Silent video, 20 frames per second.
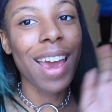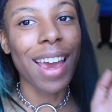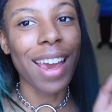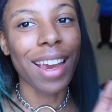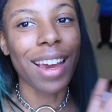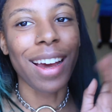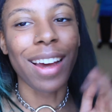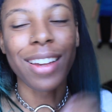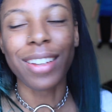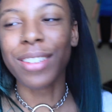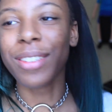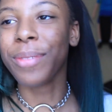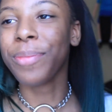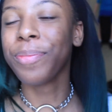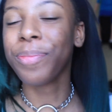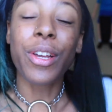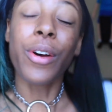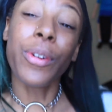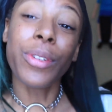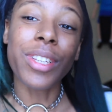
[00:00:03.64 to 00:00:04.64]
Hey guys,
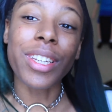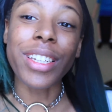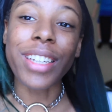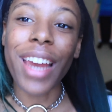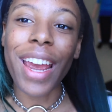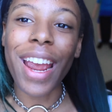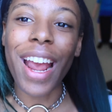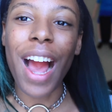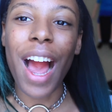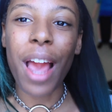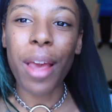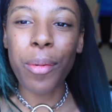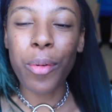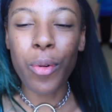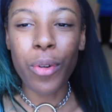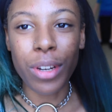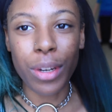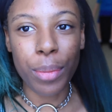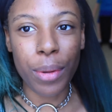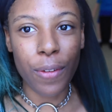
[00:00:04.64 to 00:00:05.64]
so today I'm
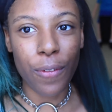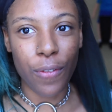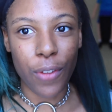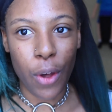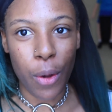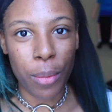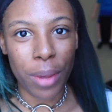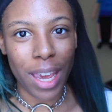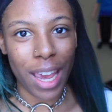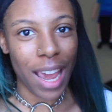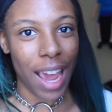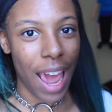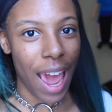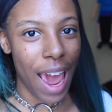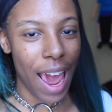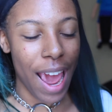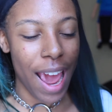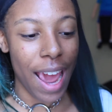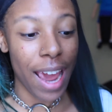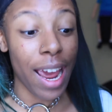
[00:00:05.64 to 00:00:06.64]
going to be filming
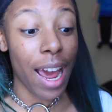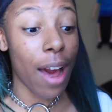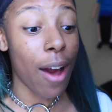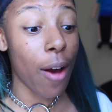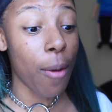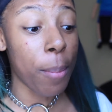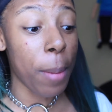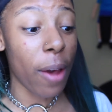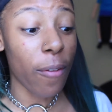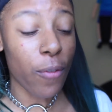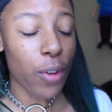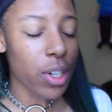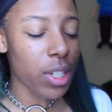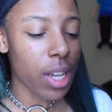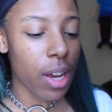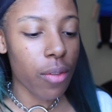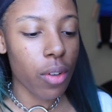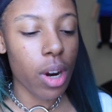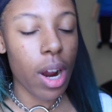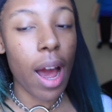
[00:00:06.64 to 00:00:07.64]
my first
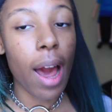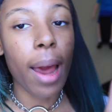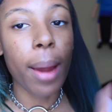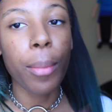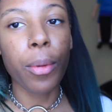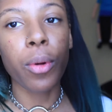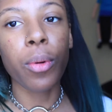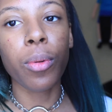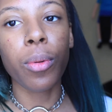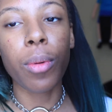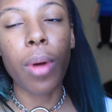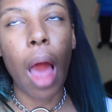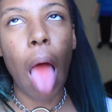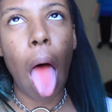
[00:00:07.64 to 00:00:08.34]
ever eyebrow.